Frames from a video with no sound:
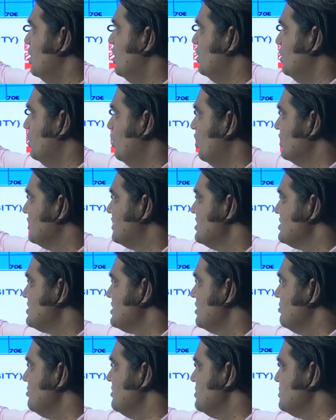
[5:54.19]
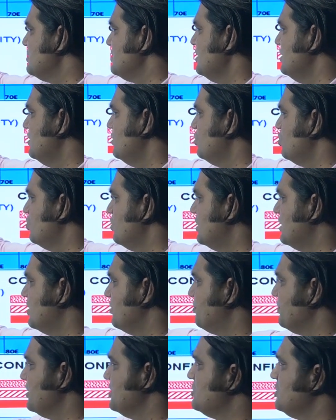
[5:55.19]
northeast Arabian Sea into a
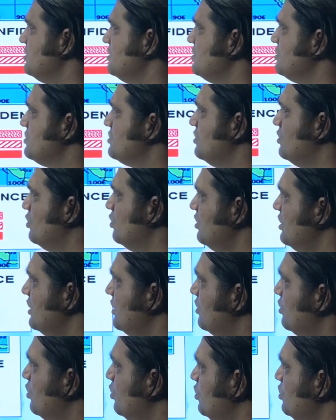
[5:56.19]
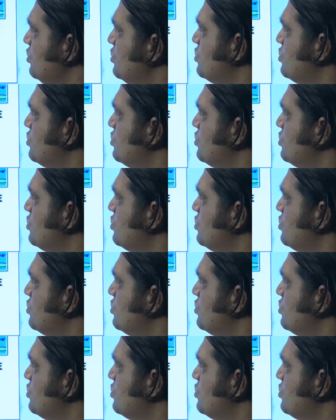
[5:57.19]
depression is only low,